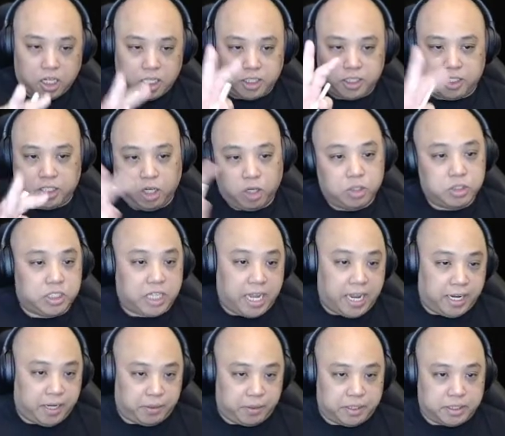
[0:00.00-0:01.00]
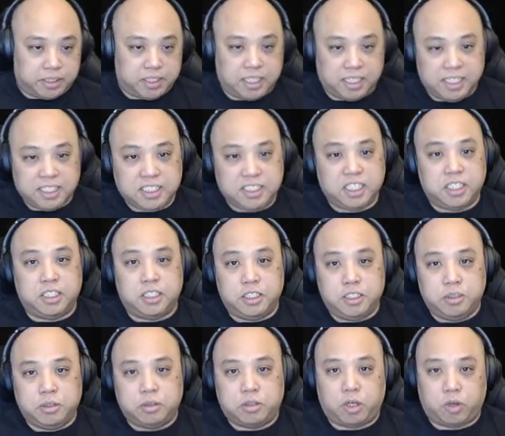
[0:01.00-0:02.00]
goes to aqueous. And this is a
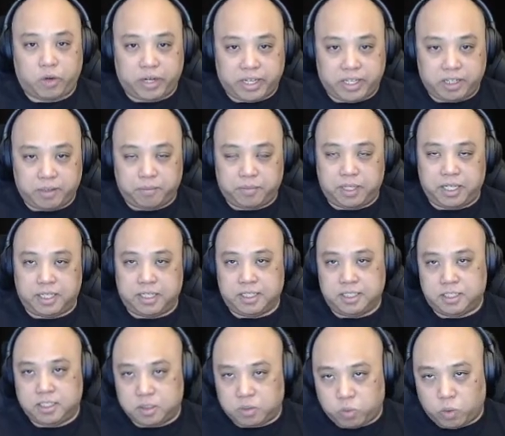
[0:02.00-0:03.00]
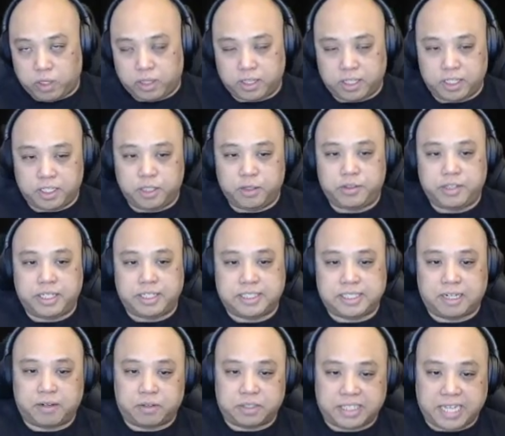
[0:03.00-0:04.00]
new curriculum thing. This is one of the new things
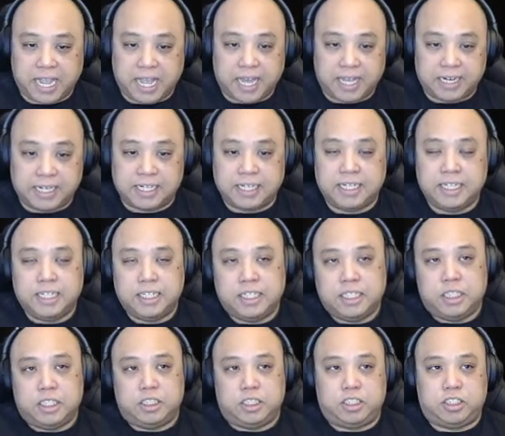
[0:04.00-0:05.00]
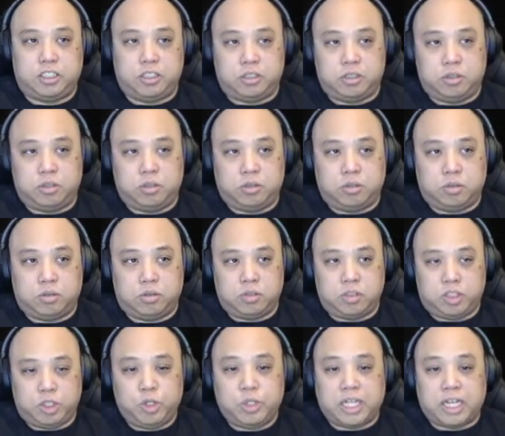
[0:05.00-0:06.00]
that was added to
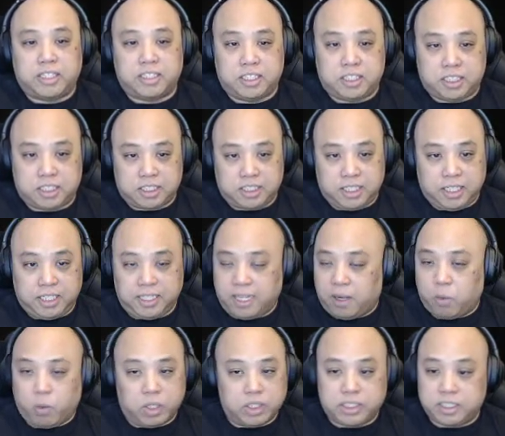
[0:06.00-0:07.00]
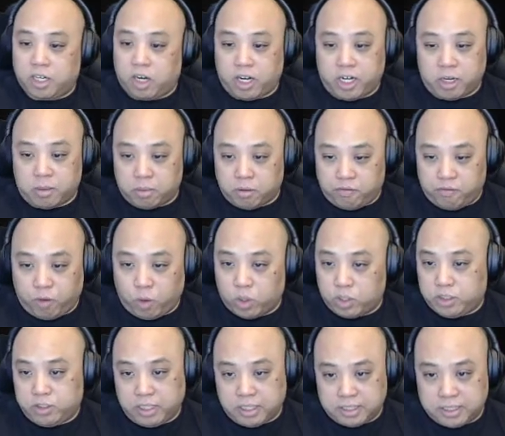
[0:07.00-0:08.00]
2016 that wasn't on here before
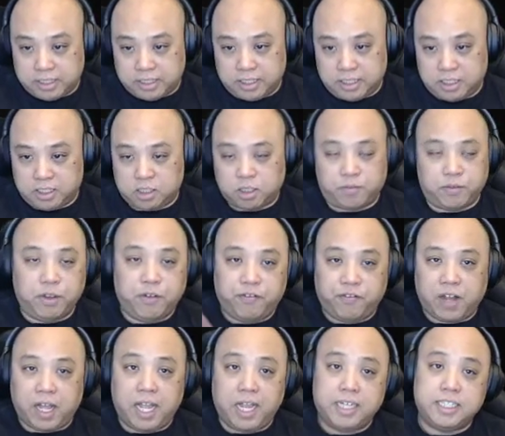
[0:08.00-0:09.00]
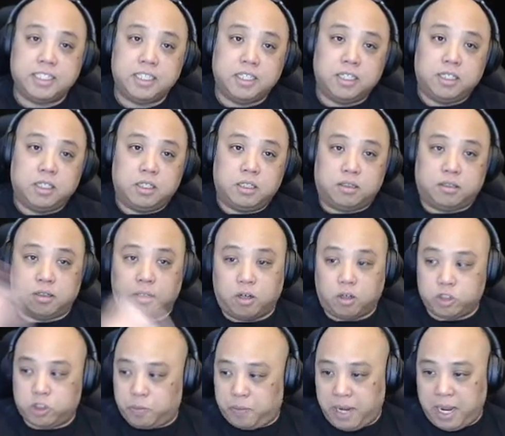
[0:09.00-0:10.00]
2016. So if you find
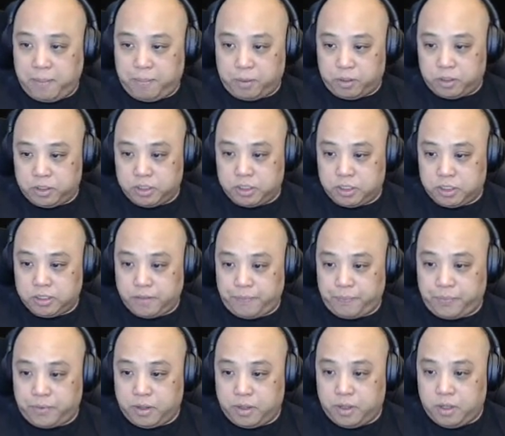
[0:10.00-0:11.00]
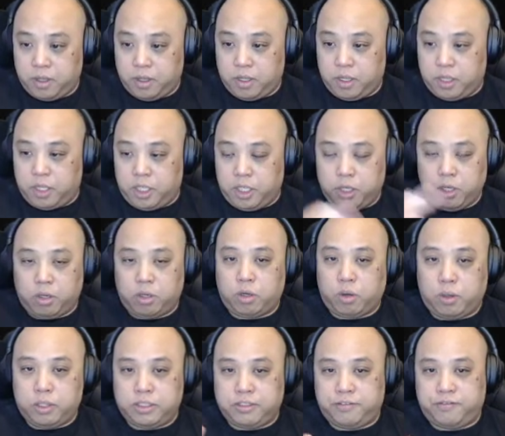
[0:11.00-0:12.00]
older papers, you're
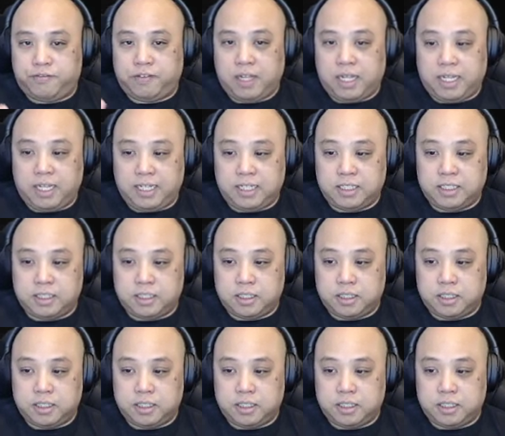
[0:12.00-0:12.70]
going to find